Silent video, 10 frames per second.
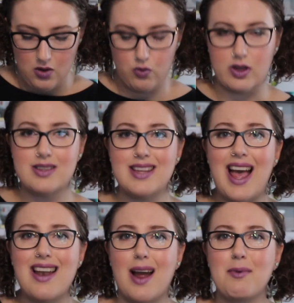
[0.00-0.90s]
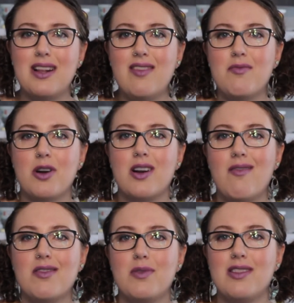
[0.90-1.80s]
we're set, I'm gonna live a more
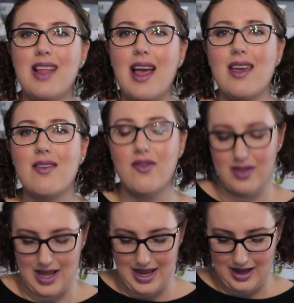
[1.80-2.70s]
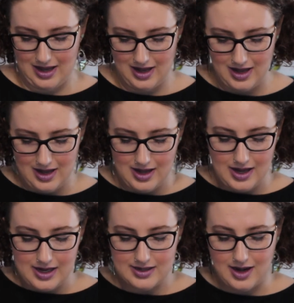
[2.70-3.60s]
comfortable life, like,
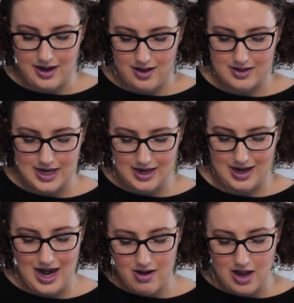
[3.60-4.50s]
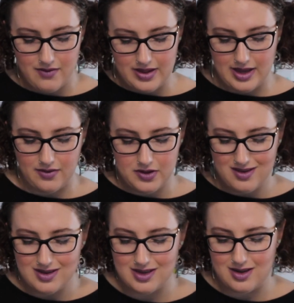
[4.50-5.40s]
he's got it all taken care of. And then a few
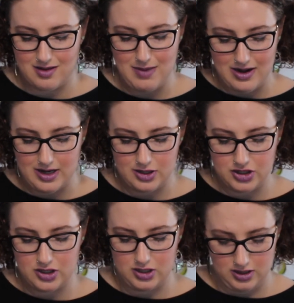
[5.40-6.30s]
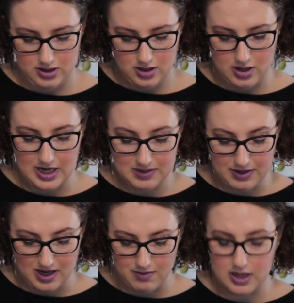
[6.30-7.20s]
years into their marriage, her
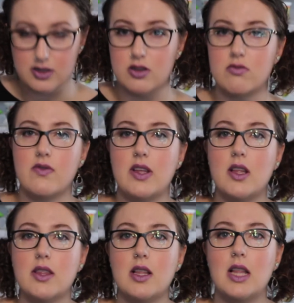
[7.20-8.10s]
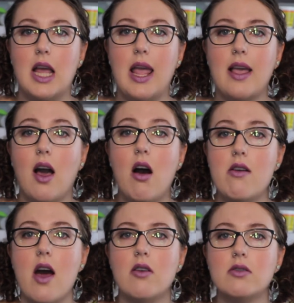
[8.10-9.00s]
husband, Alonzo, revealed that like, oh
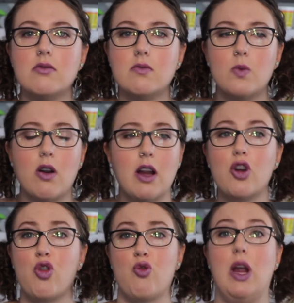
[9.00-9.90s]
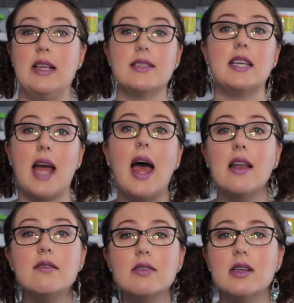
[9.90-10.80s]
no, we're in crazy debt.
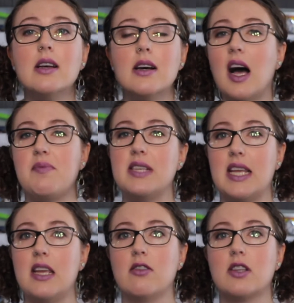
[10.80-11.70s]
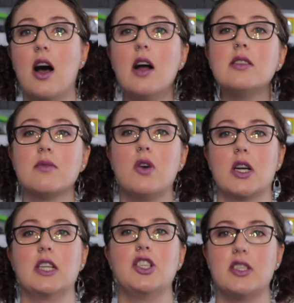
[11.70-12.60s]
I've been taking out tons of
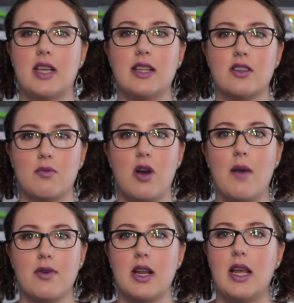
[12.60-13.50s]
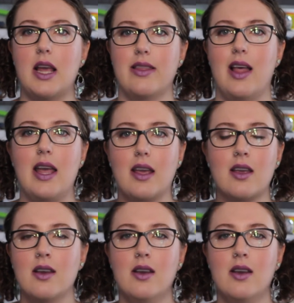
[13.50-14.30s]
mortgages against our property and like